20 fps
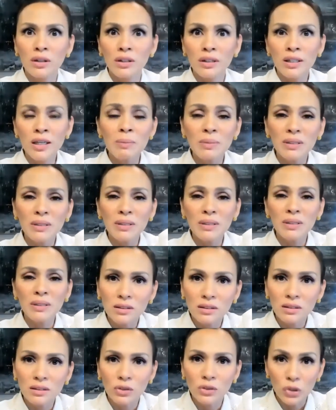Yeah, but
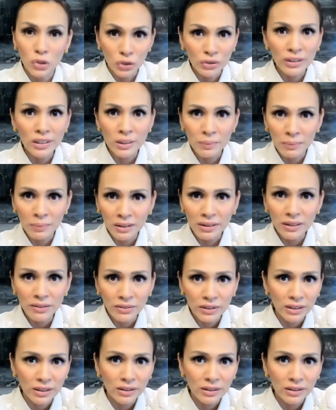do you really believe in it?